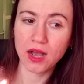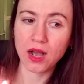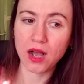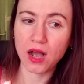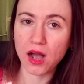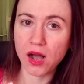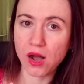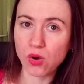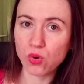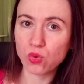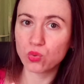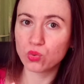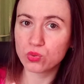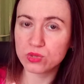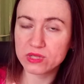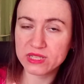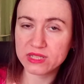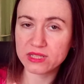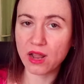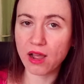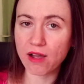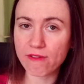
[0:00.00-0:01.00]
how
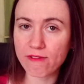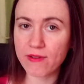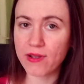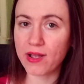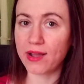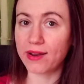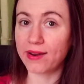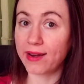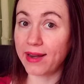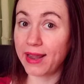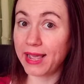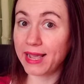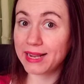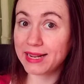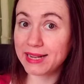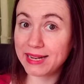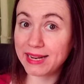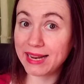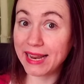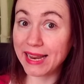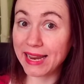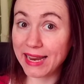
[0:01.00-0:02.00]
stuff
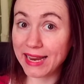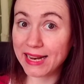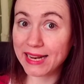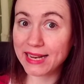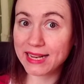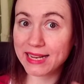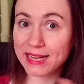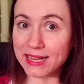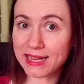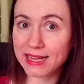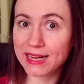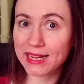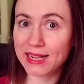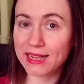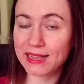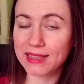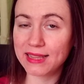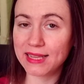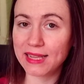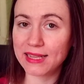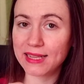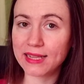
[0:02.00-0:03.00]
connected,
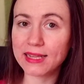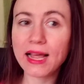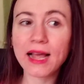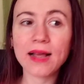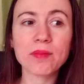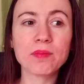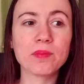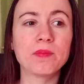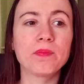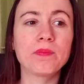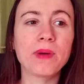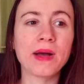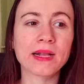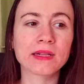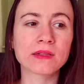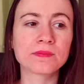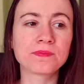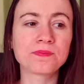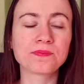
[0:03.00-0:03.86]
la la la. But